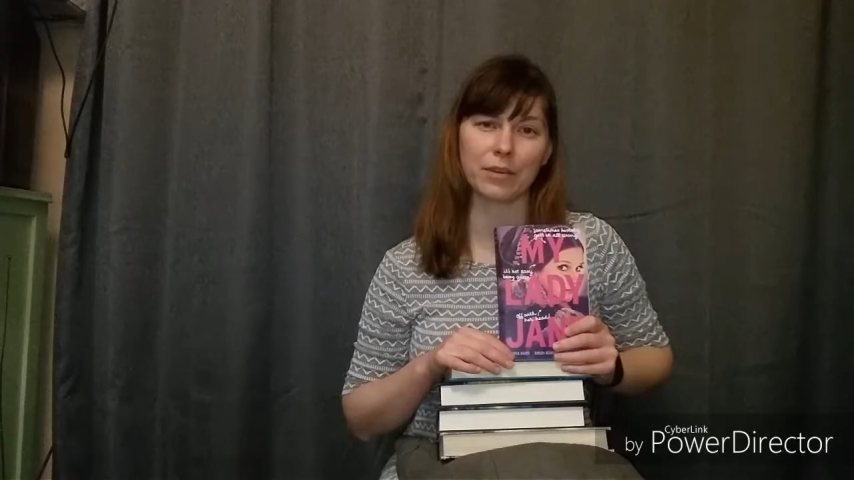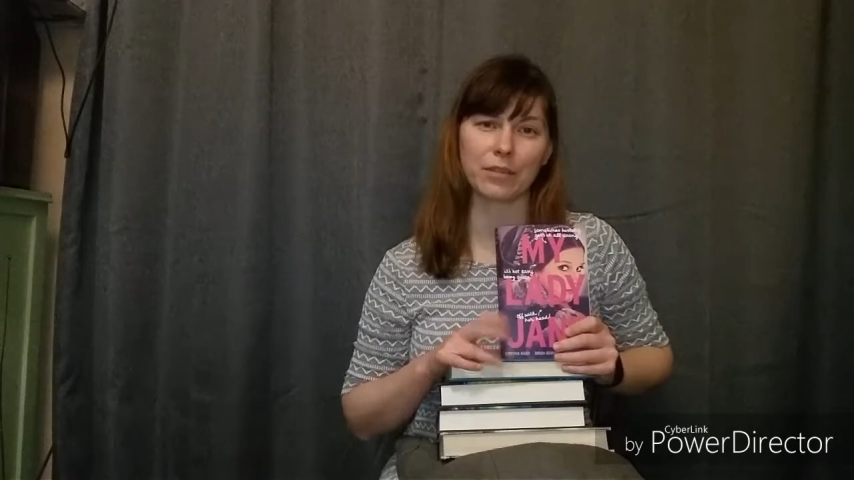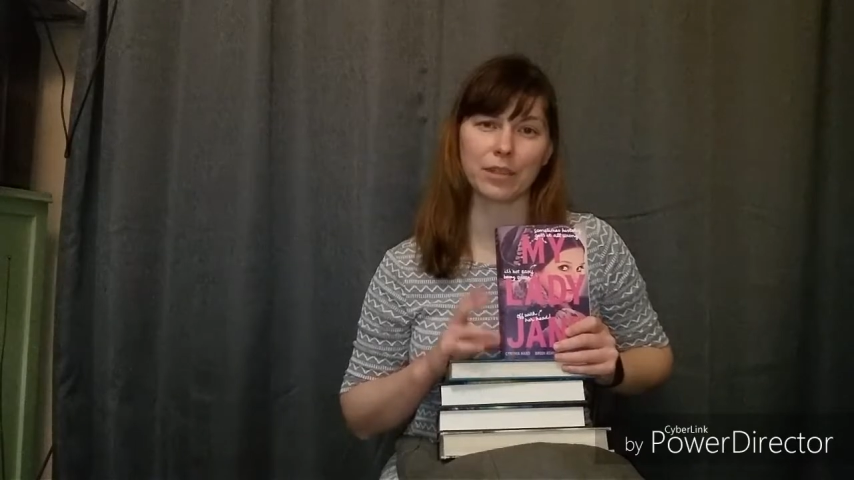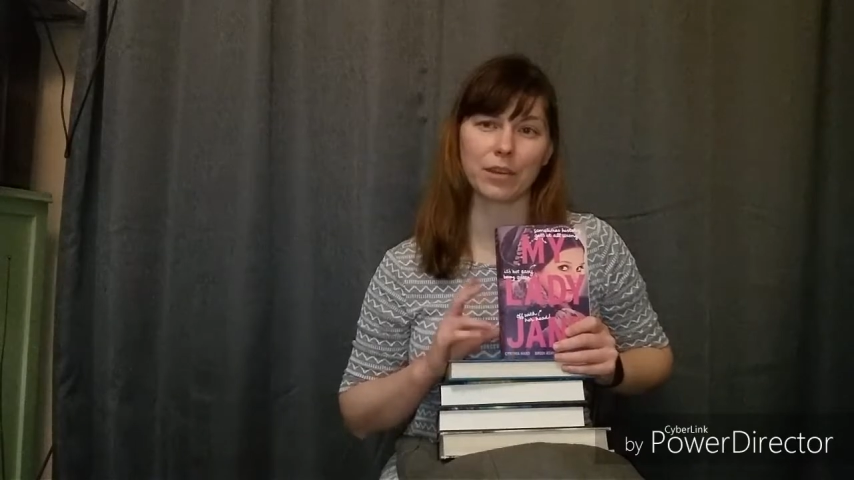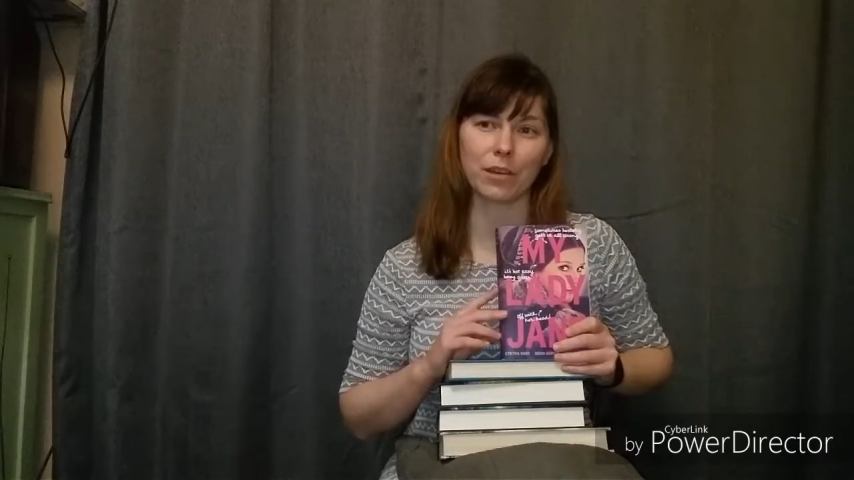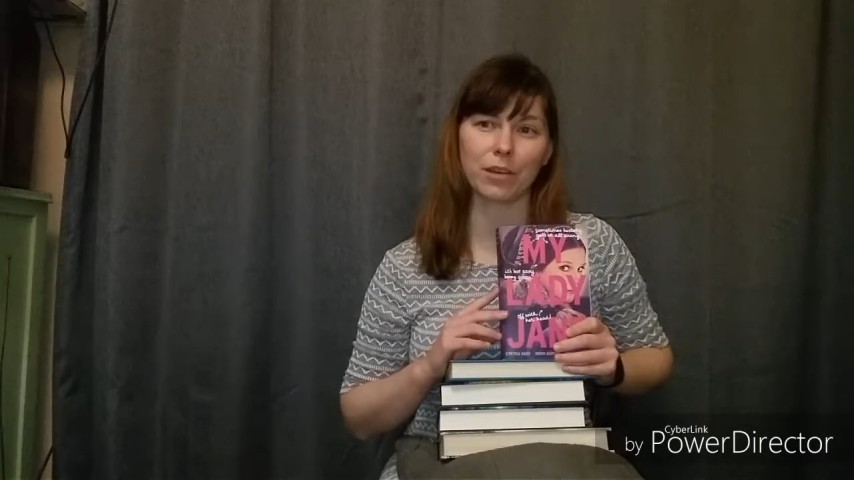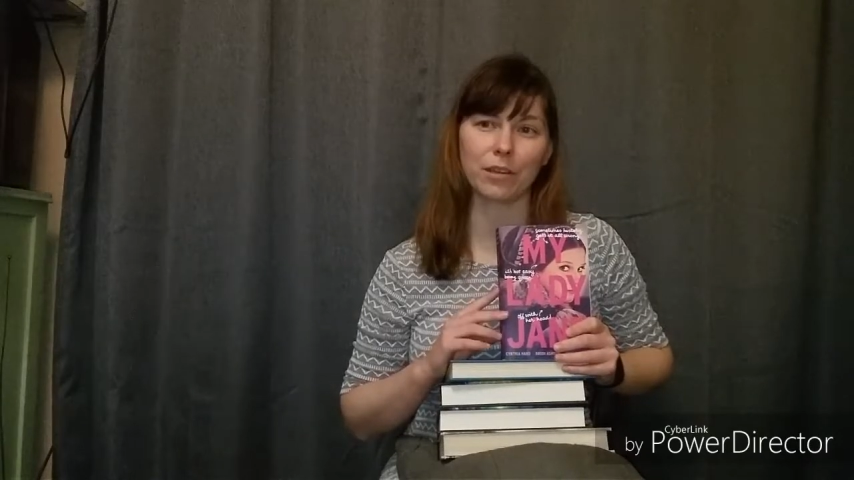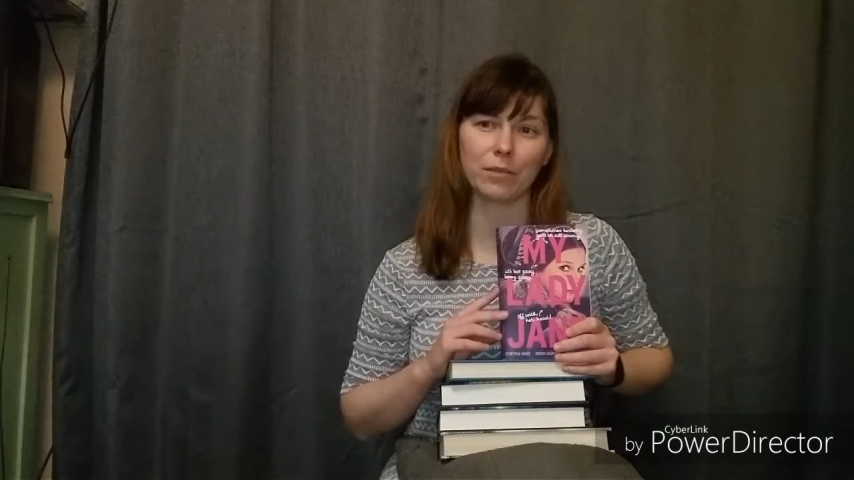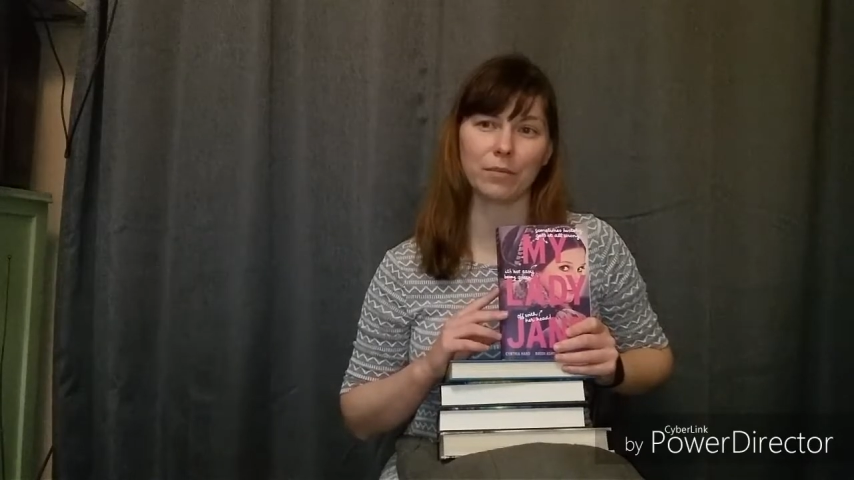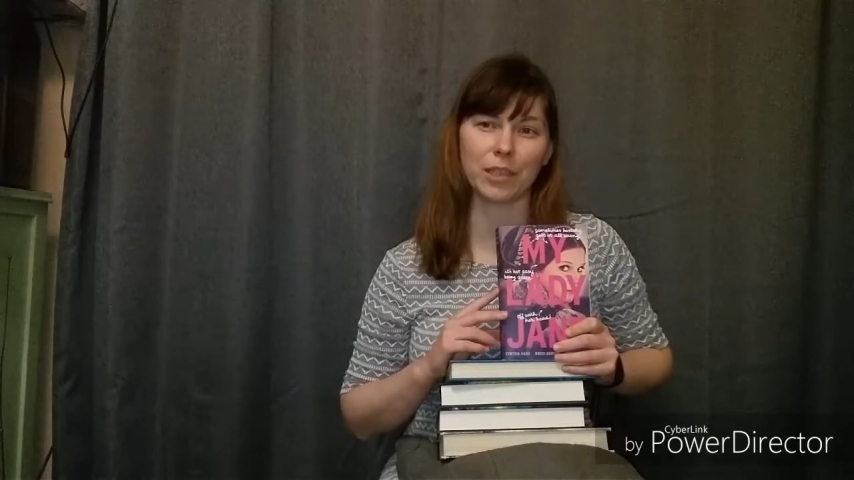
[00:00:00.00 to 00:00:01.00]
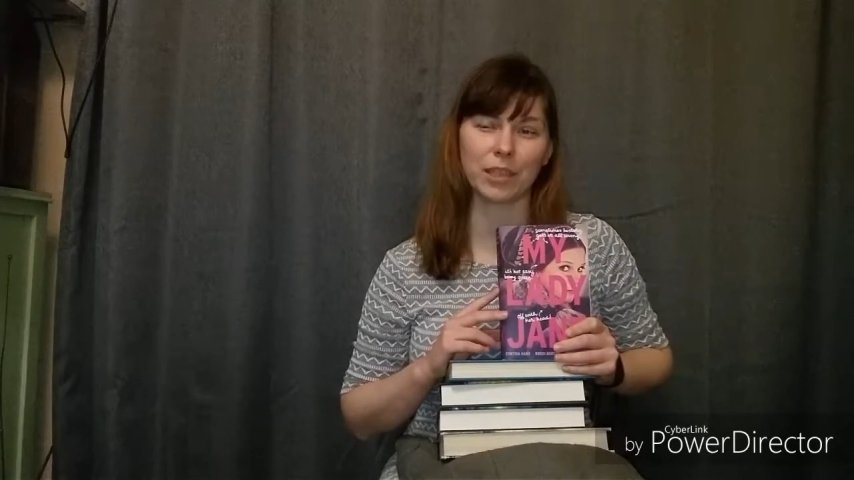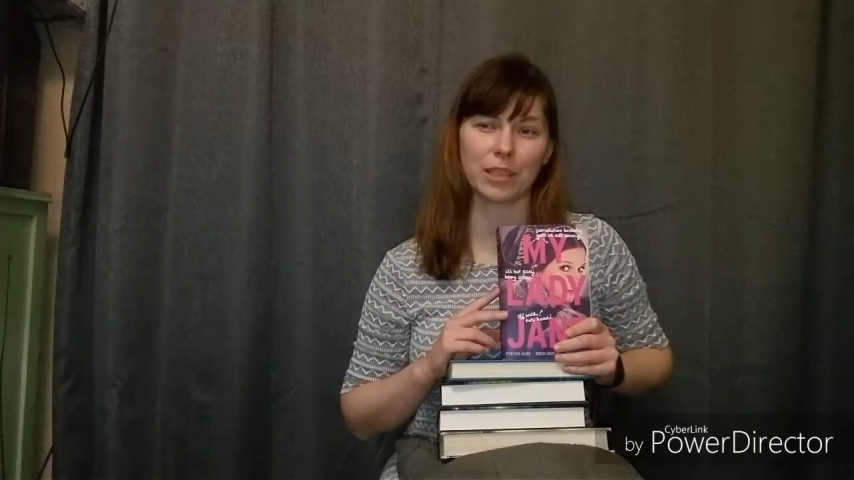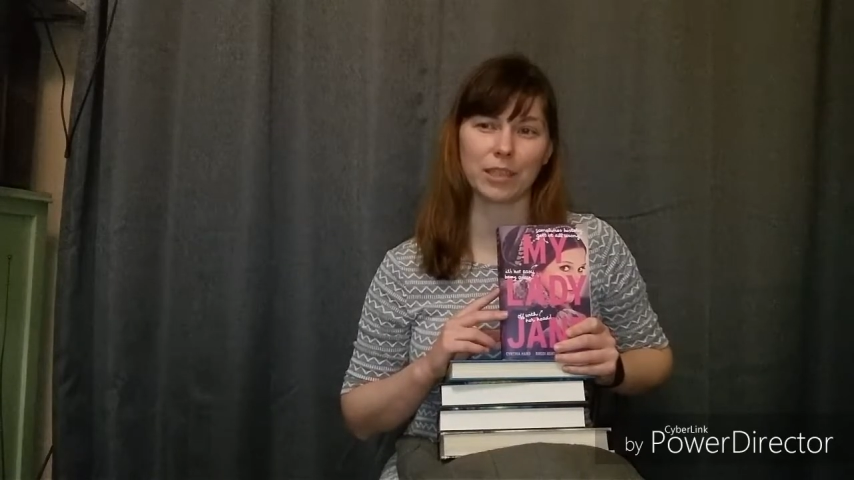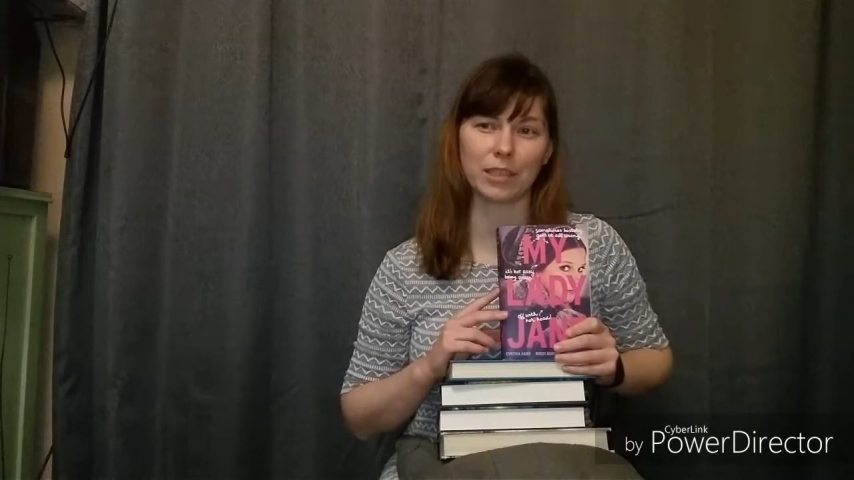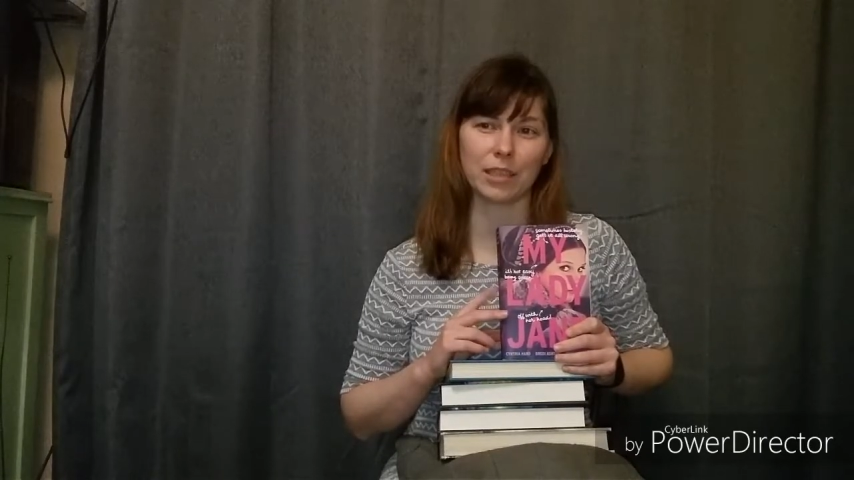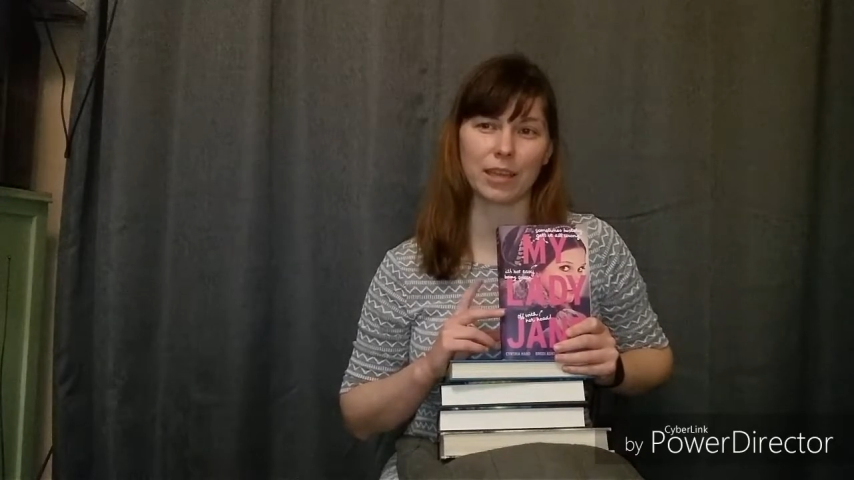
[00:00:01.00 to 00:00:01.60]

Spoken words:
it was called because